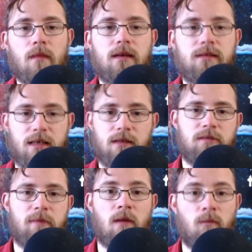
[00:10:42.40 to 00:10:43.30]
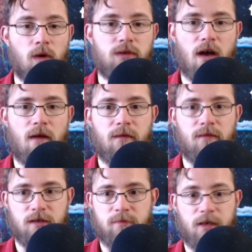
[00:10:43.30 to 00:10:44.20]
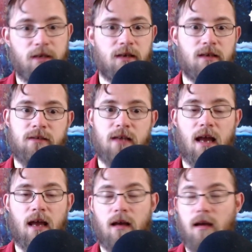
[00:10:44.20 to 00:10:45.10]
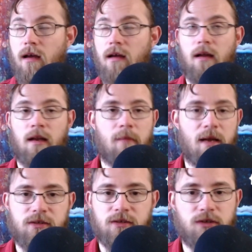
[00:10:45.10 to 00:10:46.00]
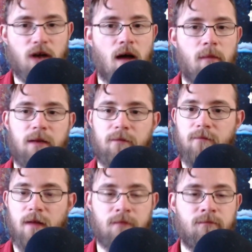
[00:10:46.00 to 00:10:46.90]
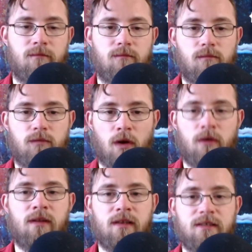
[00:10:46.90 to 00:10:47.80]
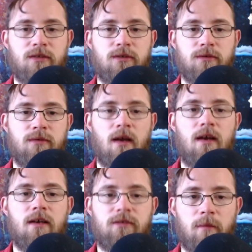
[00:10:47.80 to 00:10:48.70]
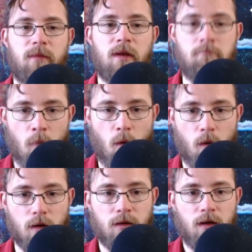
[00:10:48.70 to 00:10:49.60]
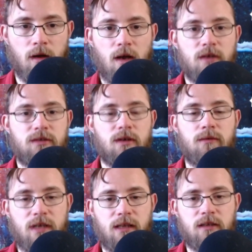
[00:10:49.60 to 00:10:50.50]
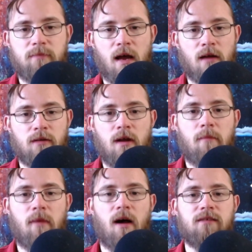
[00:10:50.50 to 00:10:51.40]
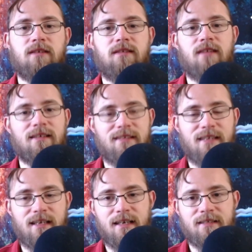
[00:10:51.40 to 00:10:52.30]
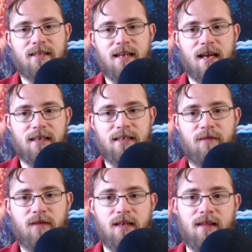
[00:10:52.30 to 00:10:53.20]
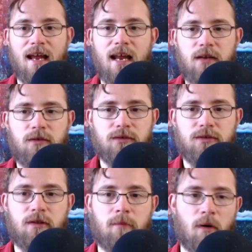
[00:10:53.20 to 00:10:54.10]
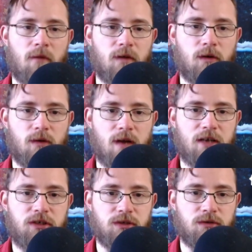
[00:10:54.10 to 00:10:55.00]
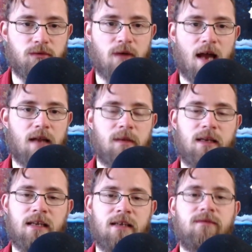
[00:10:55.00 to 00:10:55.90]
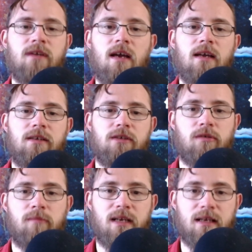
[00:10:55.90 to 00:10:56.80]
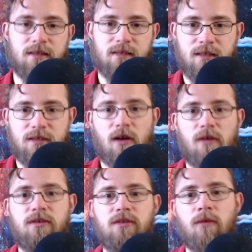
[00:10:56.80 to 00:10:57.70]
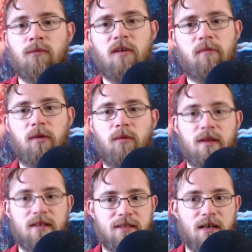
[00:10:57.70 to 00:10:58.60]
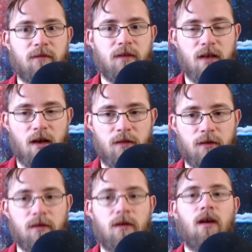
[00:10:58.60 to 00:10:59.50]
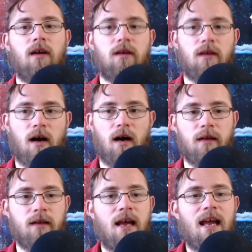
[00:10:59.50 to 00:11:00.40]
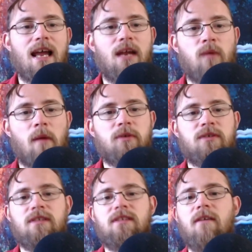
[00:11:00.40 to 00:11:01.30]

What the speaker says: Telosbound works off of this, but he does an amazing job in turning this into something more. So Telosbound posits that sin is the negativity that enters the perfect creation through Adam and Eve's disobedience, and this causes a rift between the self and the other, God. It represents the